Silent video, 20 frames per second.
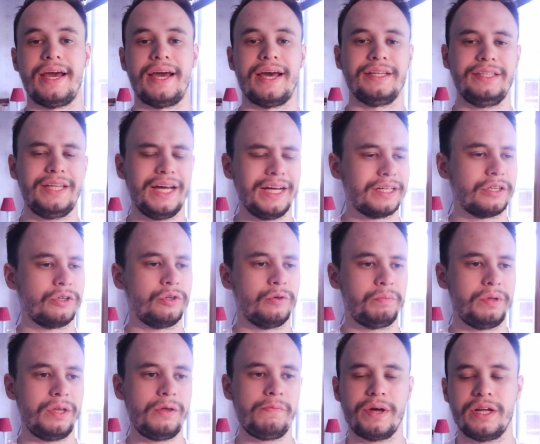And that could
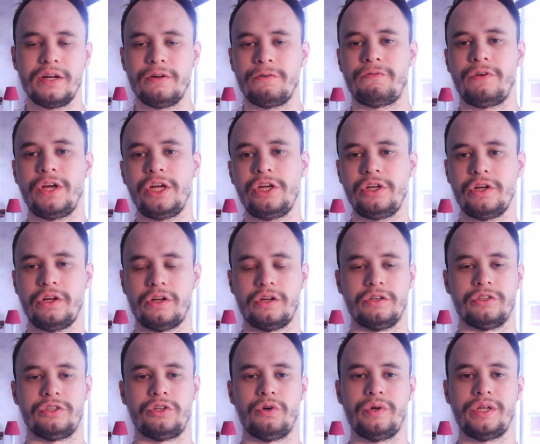be beneficial,
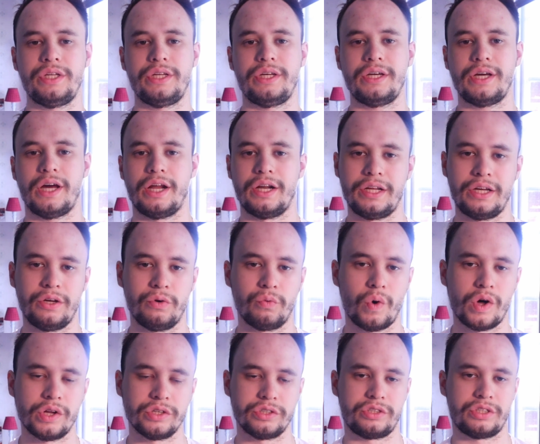joining a League
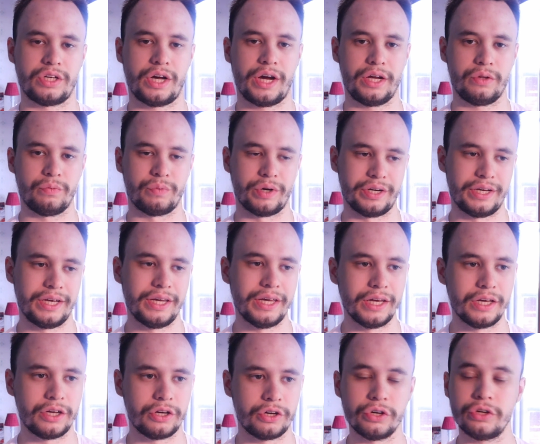One side where
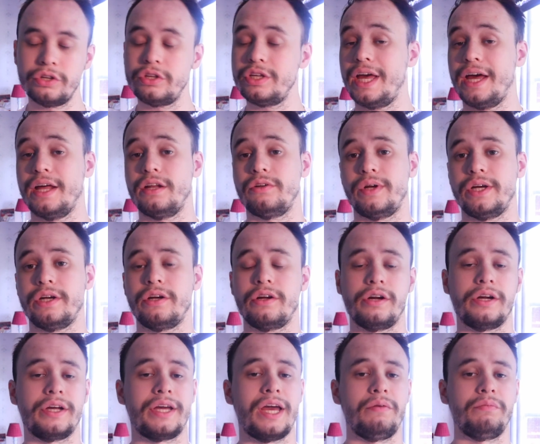he could get
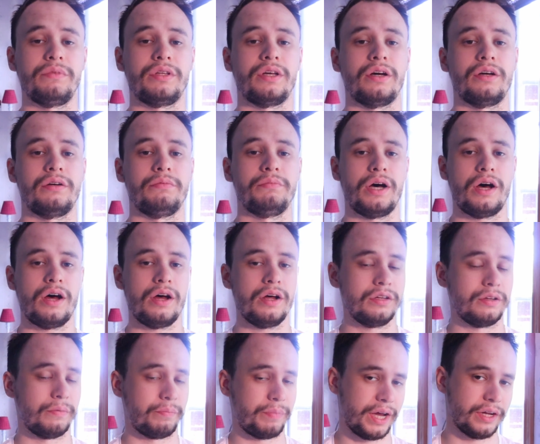regular game time
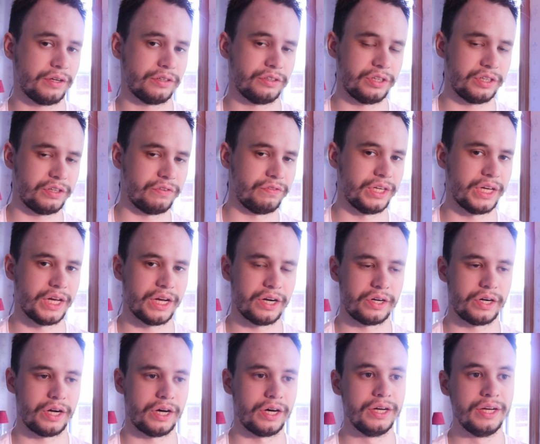under Patrick
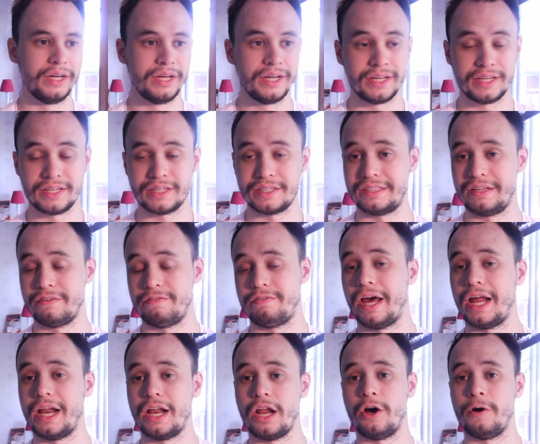Vieira,
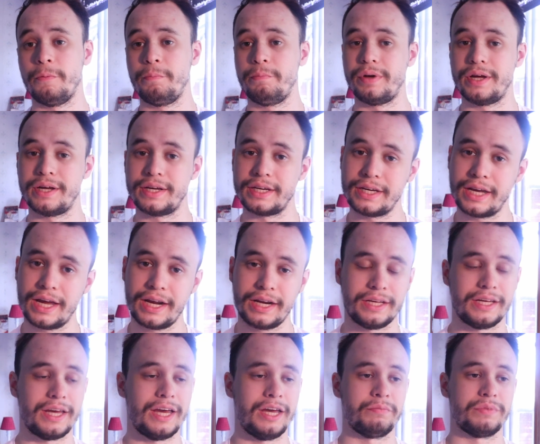develop,
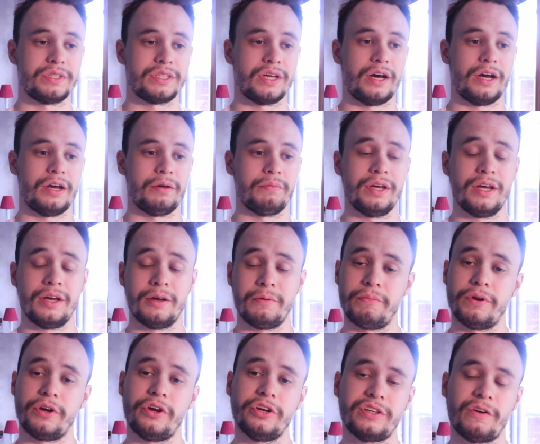getting game time,
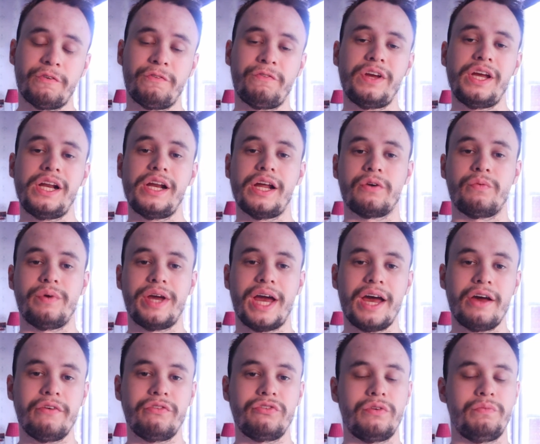because I feel like we
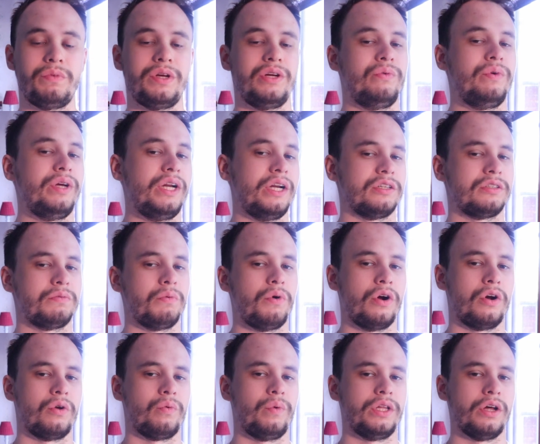have to be really
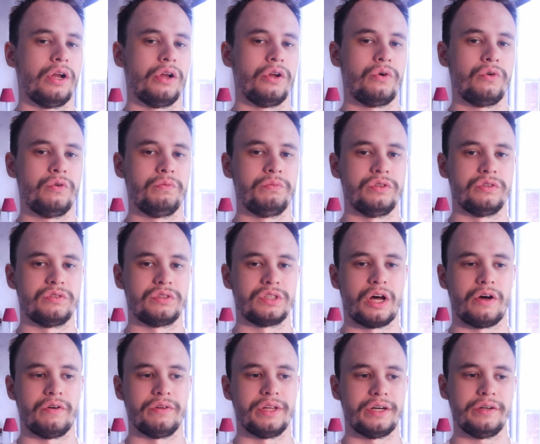smart with the loan moves
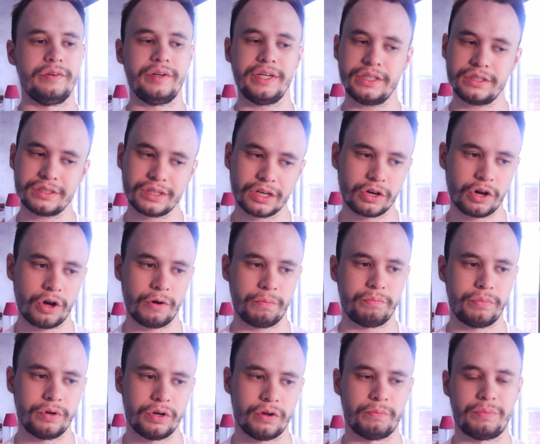now. There is a
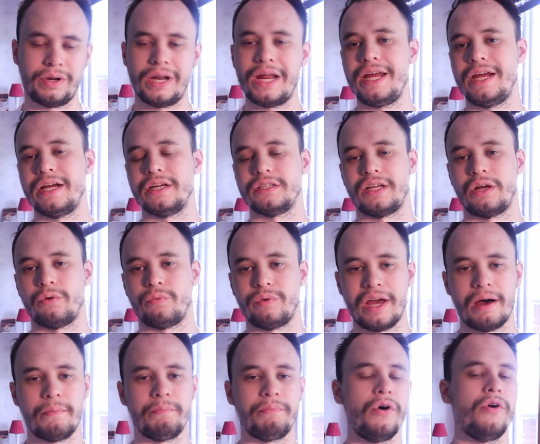couple of players that we
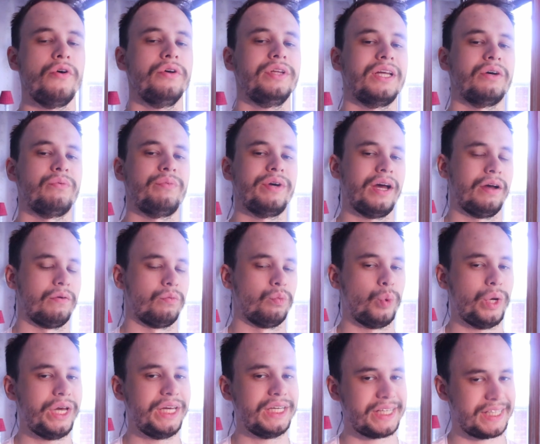have bought and we have
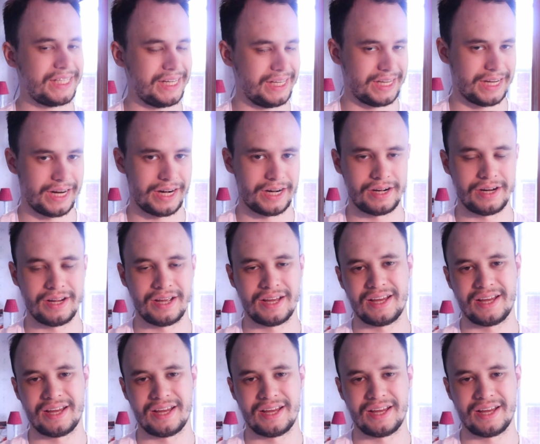wasted their